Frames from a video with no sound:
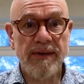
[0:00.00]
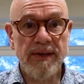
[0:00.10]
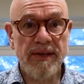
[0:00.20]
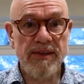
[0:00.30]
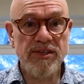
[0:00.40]

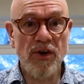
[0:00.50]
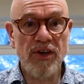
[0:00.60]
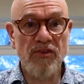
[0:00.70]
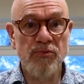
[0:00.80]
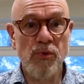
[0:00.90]
You know, there's not
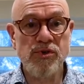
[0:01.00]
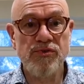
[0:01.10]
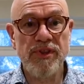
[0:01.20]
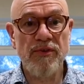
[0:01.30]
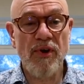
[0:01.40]
enough water
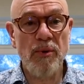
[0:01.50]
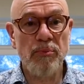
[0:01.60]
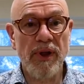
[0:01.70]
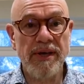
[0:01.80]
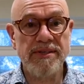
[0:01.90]
in the right
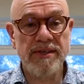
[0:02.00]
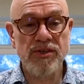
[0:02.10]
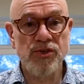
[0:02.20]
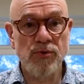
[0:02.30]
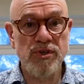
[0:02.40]
place, and
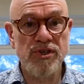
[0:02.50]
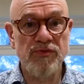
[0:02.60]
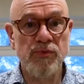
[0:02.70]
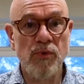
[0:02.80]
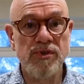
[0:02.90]
shortage
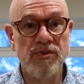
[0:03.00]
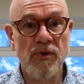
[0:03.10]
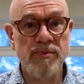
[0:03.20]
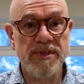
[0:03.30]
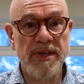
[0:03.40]
of water
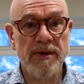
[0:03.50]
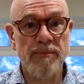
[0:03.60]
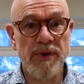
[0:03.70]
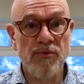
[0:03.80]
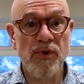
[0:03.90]
obviously can
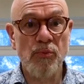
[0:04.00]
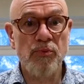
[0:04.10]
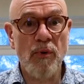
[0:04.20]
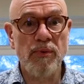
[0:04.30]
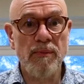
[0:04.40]
be a real
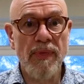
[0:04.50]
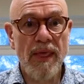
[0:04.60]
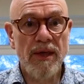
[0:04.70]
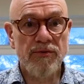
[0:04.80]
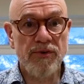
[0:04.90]
problem
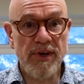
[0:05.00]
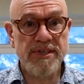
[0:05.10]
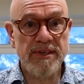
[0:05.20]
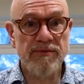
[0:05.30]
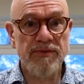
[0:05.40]
for
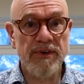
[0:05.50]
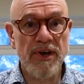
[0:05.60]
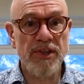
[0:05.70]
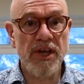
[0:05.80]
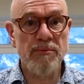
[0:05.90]
us and for
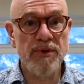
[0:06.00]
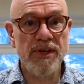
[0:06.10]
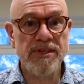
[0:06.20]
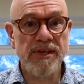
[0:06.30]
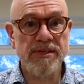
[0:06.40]
other
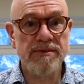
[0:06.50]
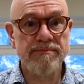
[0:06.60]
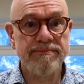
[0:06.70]
communities.